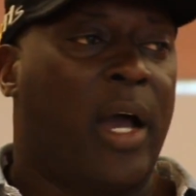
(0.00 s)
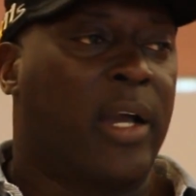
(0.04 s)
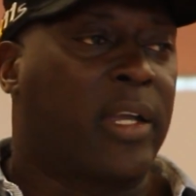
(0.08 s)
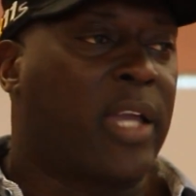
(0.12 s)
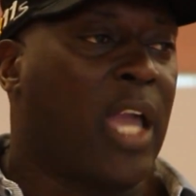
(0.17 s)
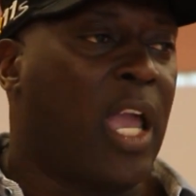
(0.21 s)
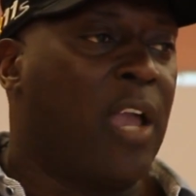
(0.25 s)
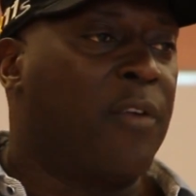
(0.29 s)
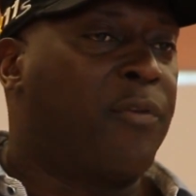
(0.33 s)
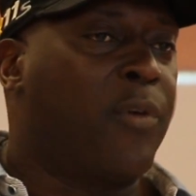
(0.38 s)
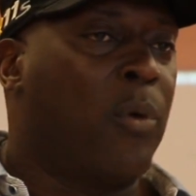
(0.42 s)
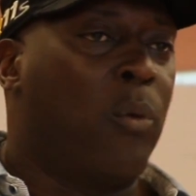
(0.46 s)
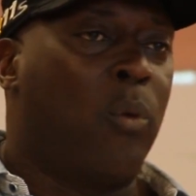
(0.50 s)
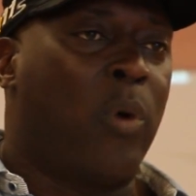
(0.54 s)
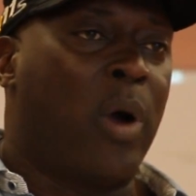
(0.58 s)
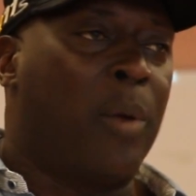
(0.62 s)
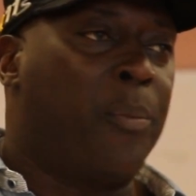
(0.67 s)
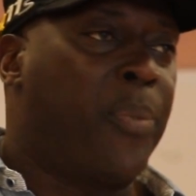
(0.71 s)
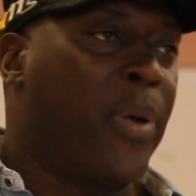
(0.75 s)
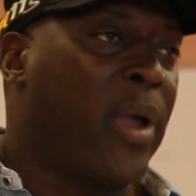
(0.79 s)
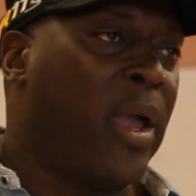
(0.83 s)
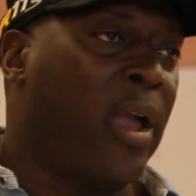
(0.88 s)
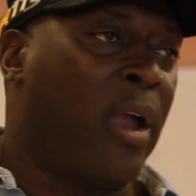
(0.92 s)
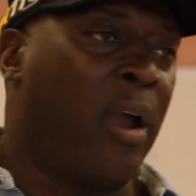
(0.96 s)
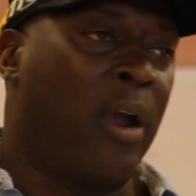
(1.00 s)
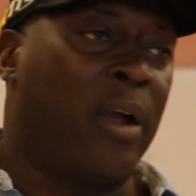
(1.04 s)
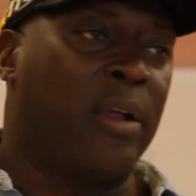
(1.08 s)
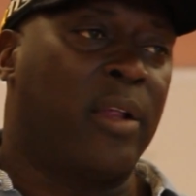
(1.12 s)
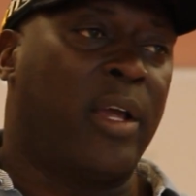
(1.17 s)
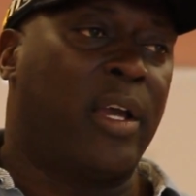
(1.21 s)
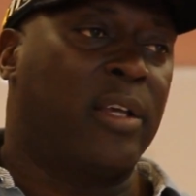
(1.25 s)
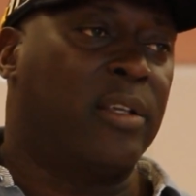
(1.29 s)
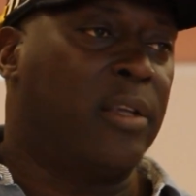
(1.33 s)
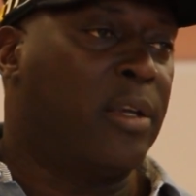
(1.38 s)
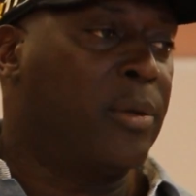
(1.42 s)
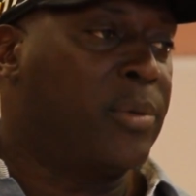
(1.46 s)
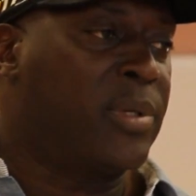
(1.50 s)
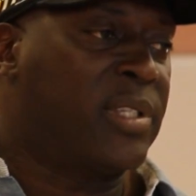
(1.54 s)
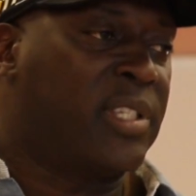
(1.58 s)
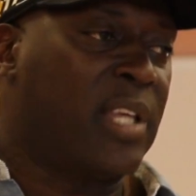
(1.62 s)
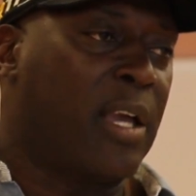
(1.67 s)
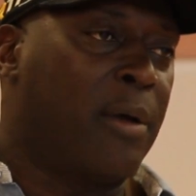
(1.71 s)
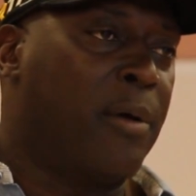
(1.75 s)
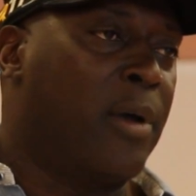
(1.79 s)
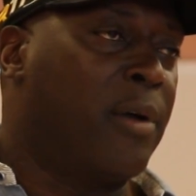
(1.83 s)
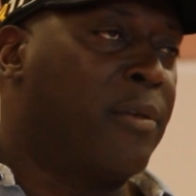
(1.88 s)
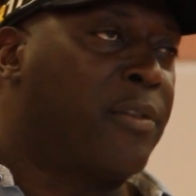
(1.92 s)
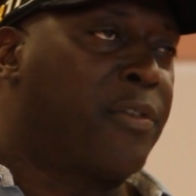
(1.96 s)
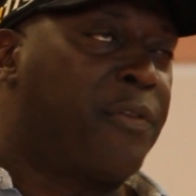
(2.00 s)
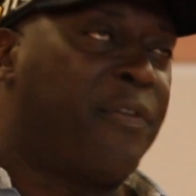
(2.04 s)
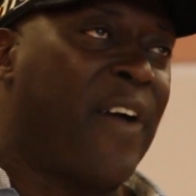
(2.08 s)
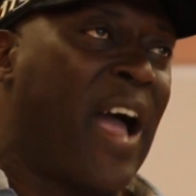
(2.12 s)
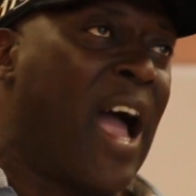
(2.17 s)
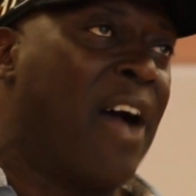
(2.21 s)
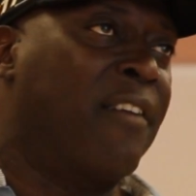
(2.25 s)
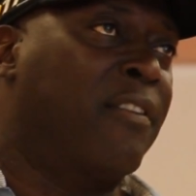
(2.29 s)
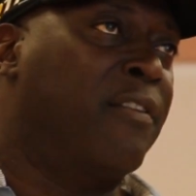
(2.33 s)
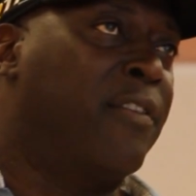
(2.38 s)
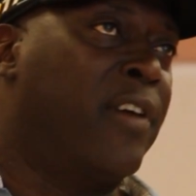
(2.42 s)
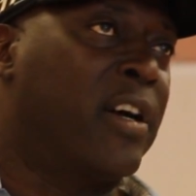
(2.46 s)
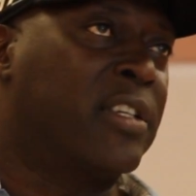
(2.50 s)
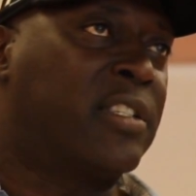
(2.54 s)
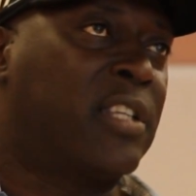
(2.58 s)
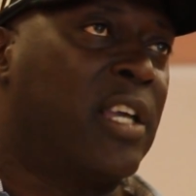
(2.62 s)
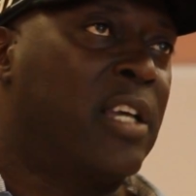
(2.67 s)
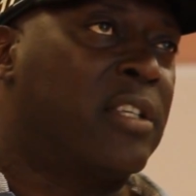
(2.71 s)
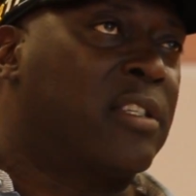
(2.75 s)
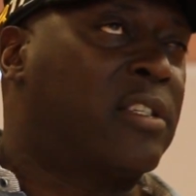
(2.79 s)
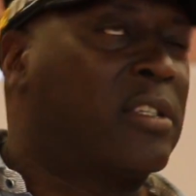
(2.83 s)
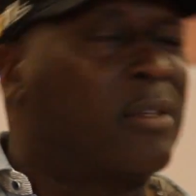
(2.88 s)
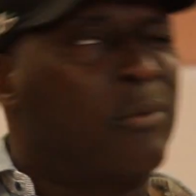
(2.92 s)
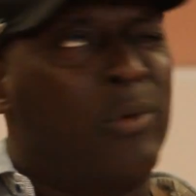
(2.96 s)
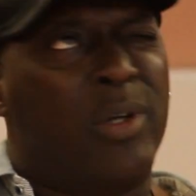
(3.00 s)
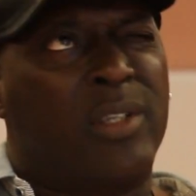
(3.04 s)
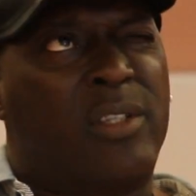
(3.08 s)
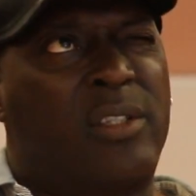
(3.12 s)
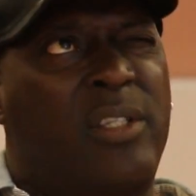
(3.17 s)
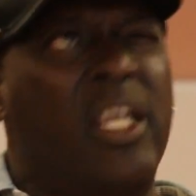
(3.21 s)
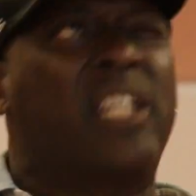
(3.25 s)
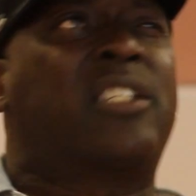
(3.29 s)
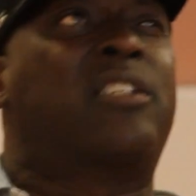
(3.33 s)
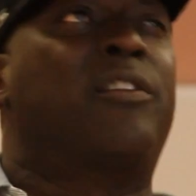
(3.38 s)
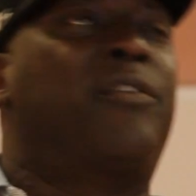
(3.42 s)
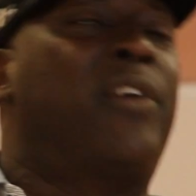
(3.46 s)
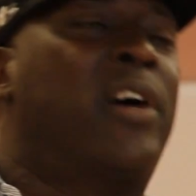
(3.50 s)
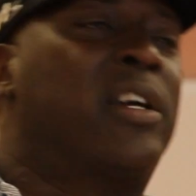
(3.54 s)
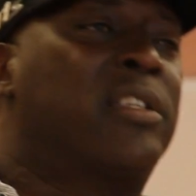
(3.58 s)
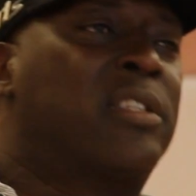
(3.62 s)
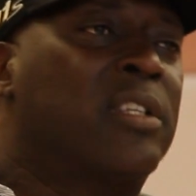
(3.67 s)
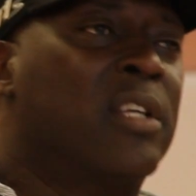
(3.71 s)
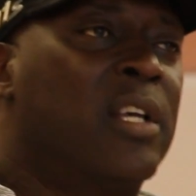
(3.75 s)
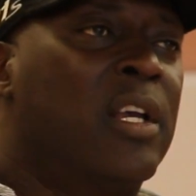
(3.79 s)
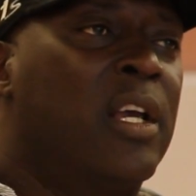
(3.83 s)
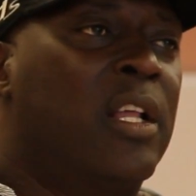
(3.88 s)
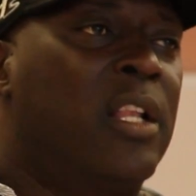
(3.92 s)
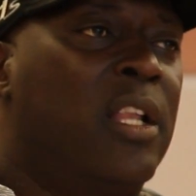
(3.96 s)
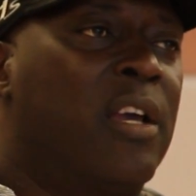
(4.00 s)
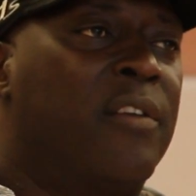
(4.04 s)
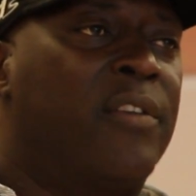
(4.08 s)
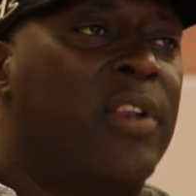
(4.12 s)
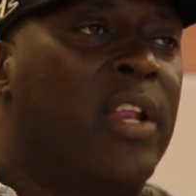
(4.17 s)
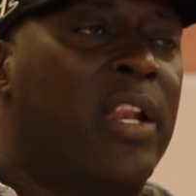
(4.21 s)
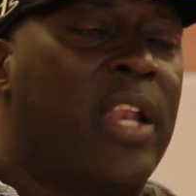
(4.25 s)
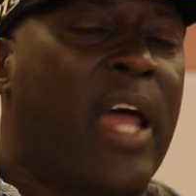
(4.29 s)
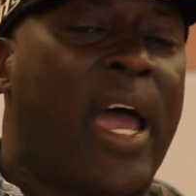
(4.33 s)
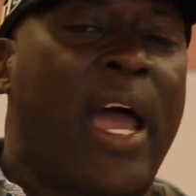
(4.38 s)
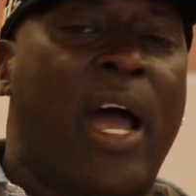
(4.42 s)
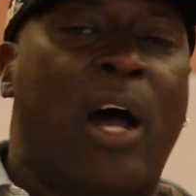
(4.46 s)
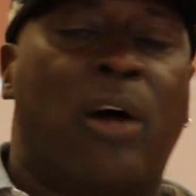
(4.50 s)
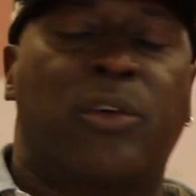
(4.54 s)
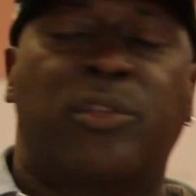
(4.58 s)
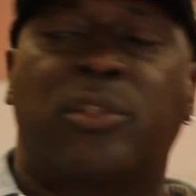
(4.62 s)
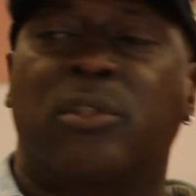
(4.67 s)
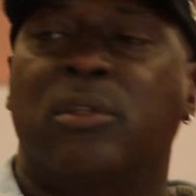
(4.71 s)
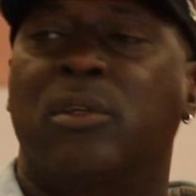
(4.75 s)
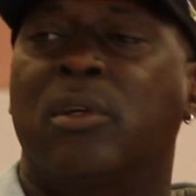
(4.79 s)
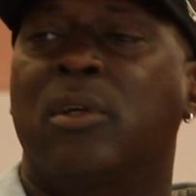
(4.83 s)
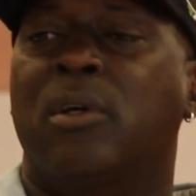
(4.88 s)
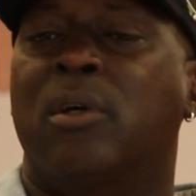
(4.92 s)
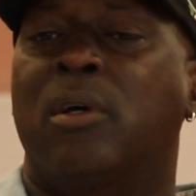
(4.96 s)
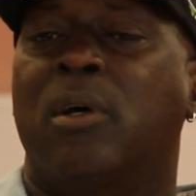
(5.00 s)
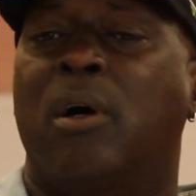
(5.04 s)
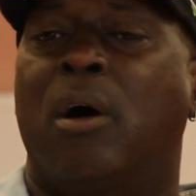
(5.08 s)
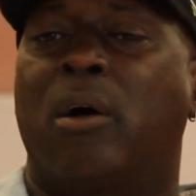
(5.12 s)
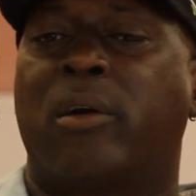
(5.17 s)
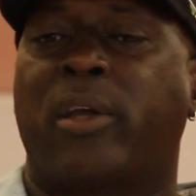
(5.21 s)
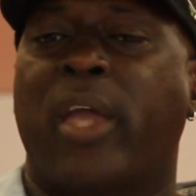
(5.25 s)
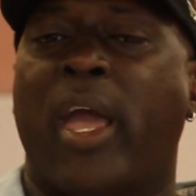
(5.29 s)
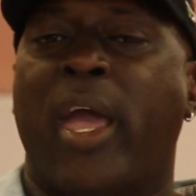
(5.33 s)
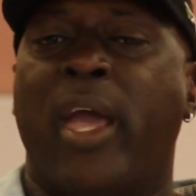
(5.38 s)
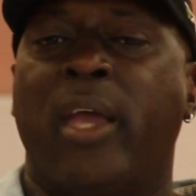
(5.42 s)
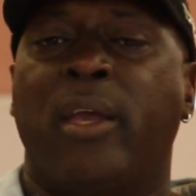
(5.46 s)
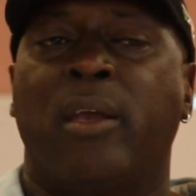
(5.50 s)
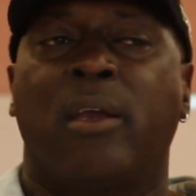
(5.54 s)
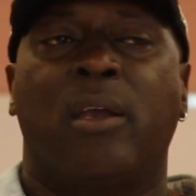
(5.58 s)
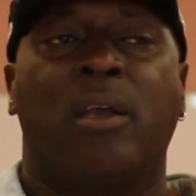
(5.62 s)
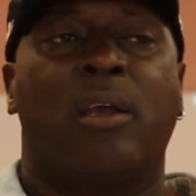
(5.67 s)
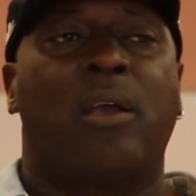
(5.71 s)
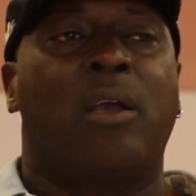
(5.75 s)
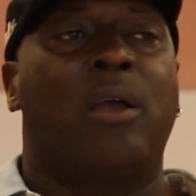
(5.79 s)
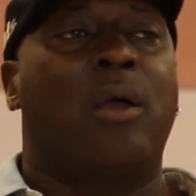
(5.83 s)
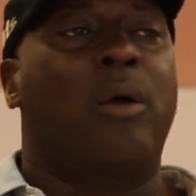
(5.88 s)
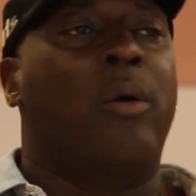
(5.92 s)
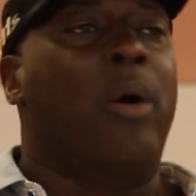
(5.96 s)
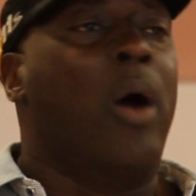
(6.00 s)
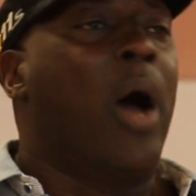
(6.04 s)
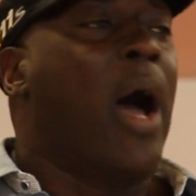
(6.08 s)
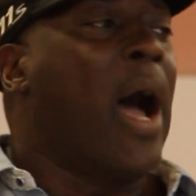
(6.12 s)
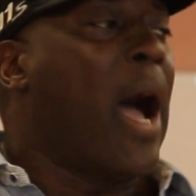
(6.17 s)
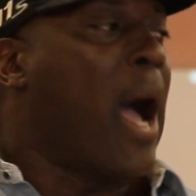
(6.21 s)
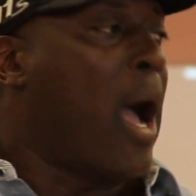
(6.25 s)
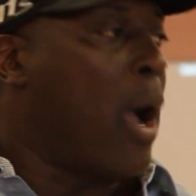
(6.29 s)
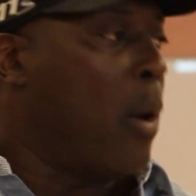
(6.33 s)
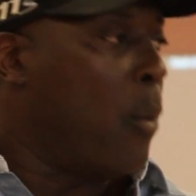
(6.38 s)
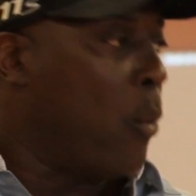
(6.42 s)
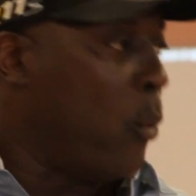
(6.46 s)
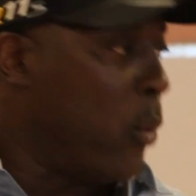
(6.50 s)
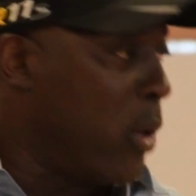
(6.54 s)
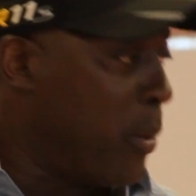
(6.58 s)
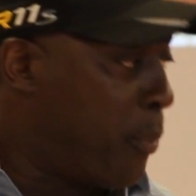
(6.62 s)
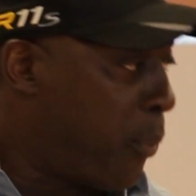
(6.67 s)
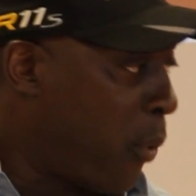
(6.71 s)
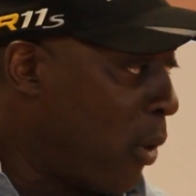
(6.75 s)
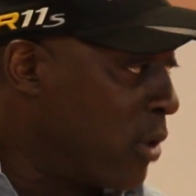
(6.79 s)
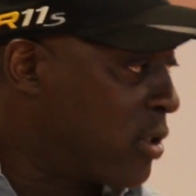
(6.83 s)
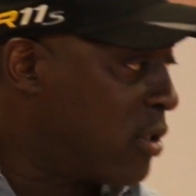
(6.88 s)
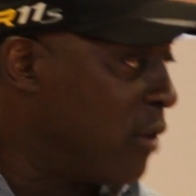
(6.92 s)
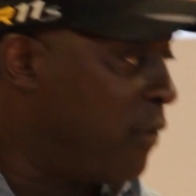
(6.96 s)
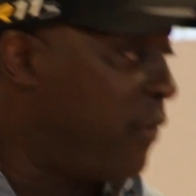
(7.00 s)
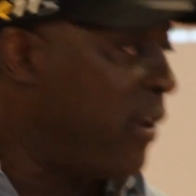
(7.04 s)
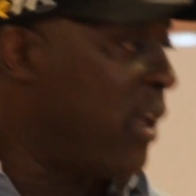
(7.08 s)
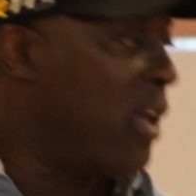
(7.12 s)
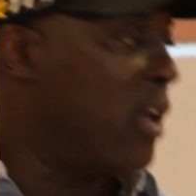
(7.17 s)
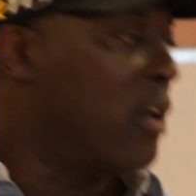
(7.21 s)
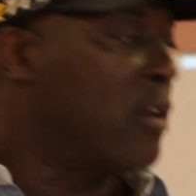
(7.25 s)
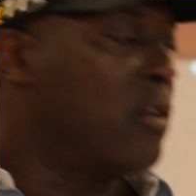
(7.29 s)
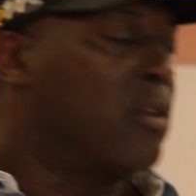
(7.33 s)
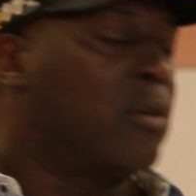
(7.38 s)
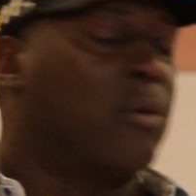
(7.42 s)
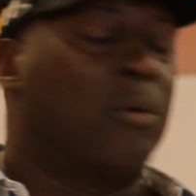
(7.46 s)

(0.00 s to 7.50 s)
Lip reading: Came from one parent, it was 5 of us, 6 of us living in a house, okay? We persevered.